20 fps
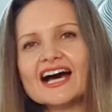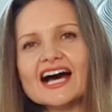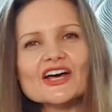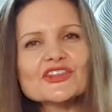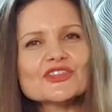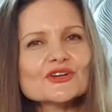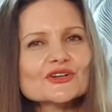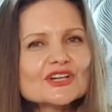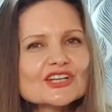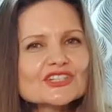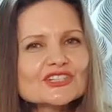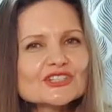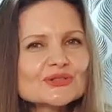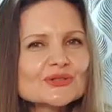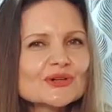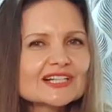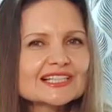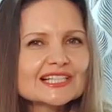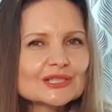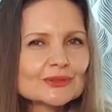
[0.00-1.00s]
I thought I'd
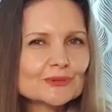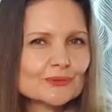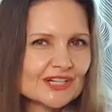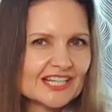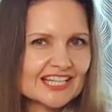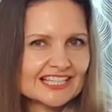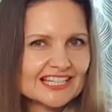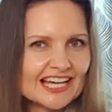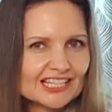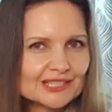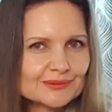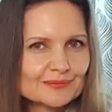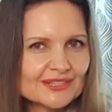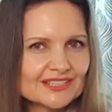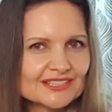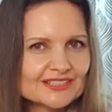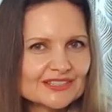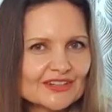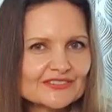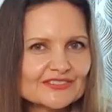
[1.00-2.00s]
do a little
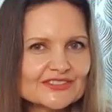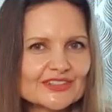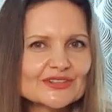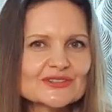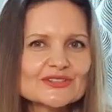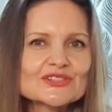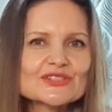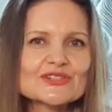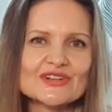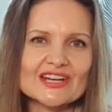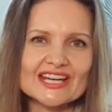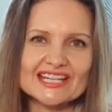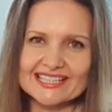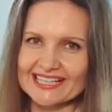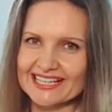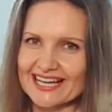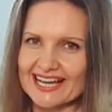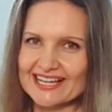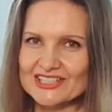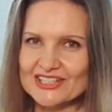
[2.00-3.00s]
reenactment of those
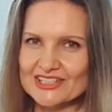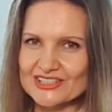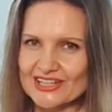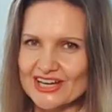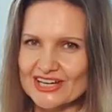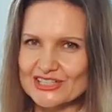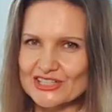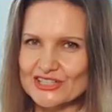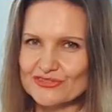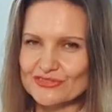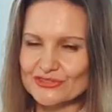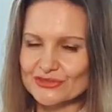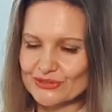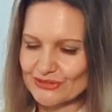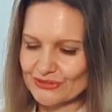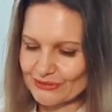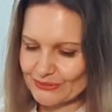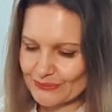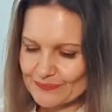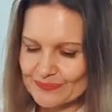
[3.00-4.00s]
training exercises for
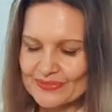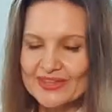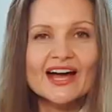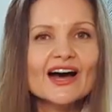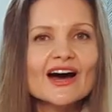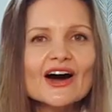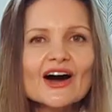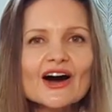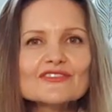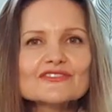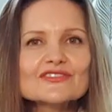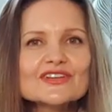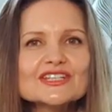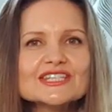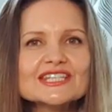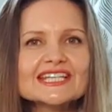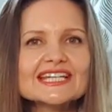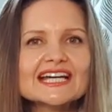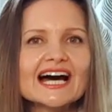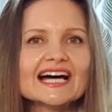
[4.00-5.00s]
you.
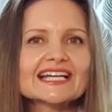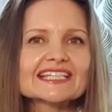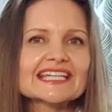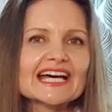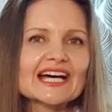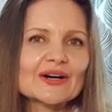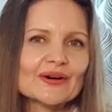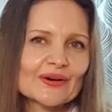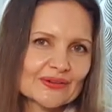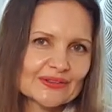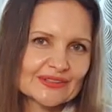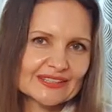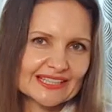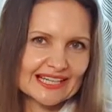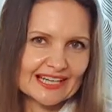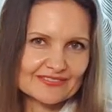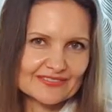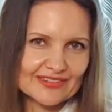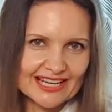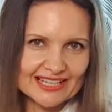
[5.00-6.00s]
Obviously, I now only
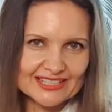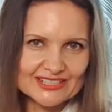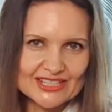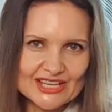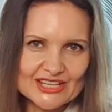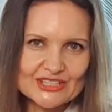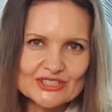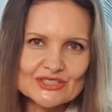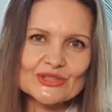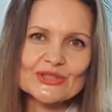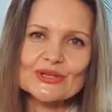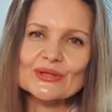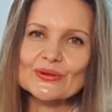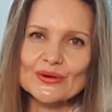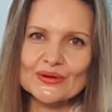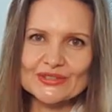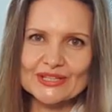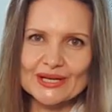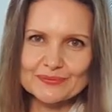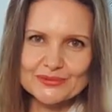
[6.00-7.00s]
have access to the
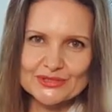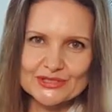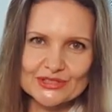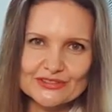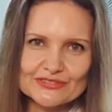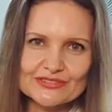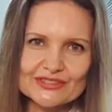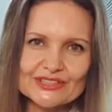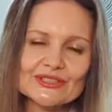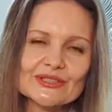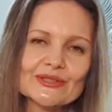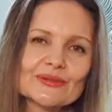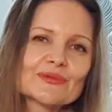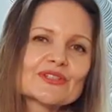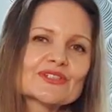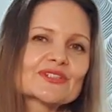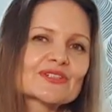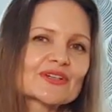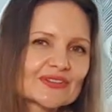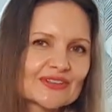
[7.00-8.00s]
grown-up Sophie, who
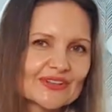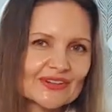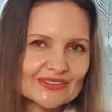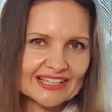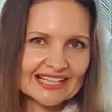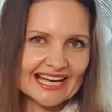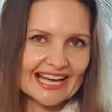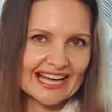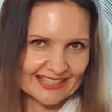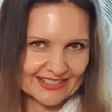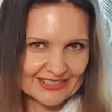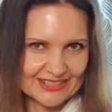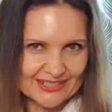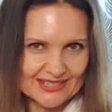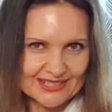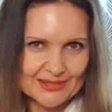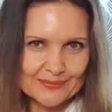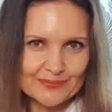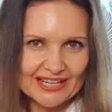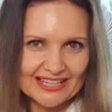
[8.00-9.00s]
is no longer
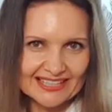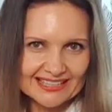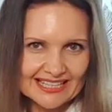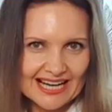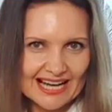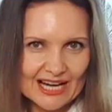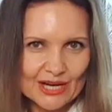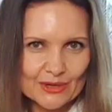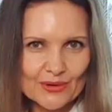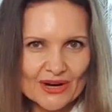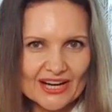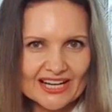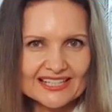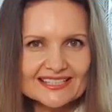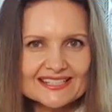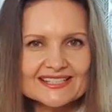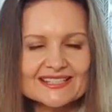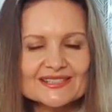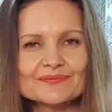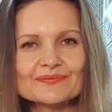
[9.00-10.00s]
anxious about car
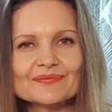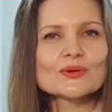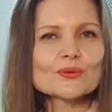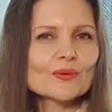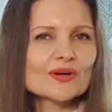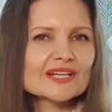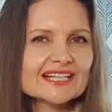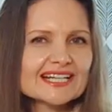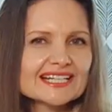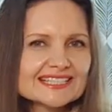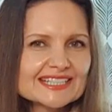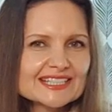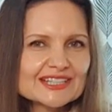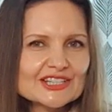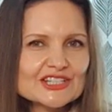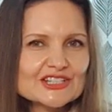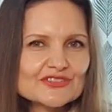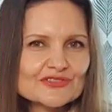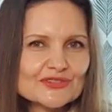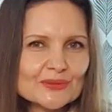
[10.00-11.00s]
rides. When I did
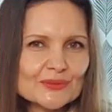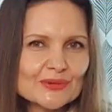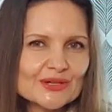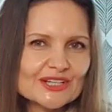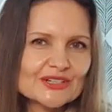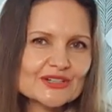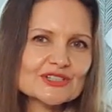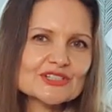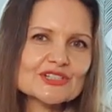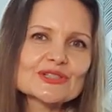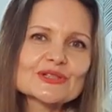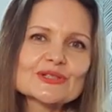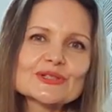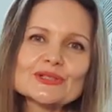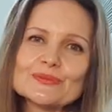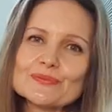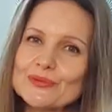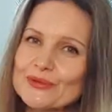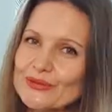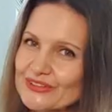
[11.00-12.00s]
this for real, she
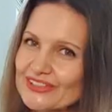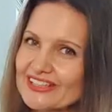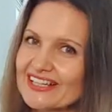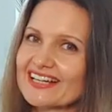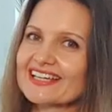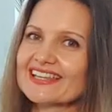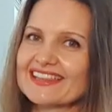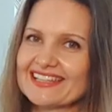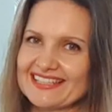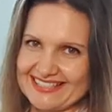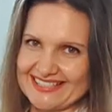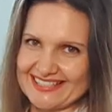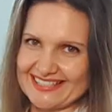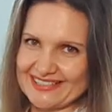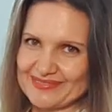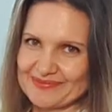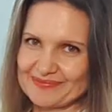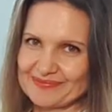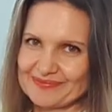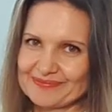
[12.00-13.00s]
looked more like
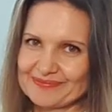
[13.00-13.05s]
this.